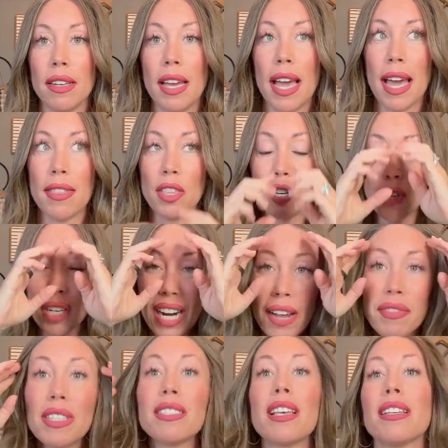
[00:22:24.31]
And then you're gonna have
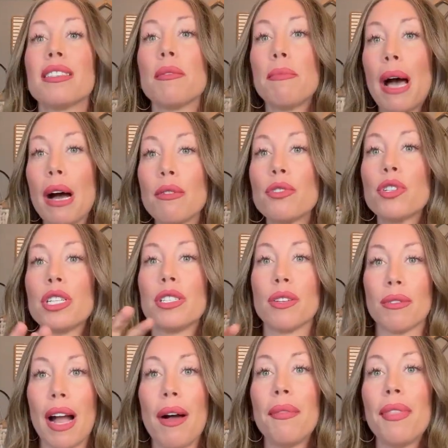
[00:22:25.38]
to set some boundaries
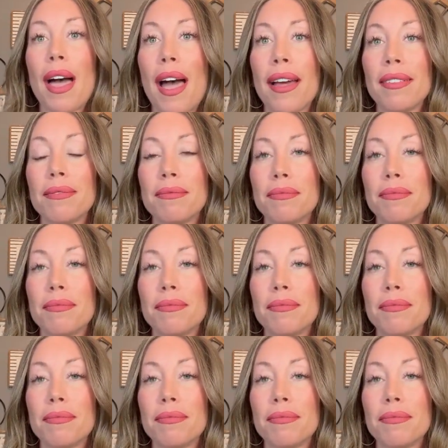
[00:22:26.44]
around that,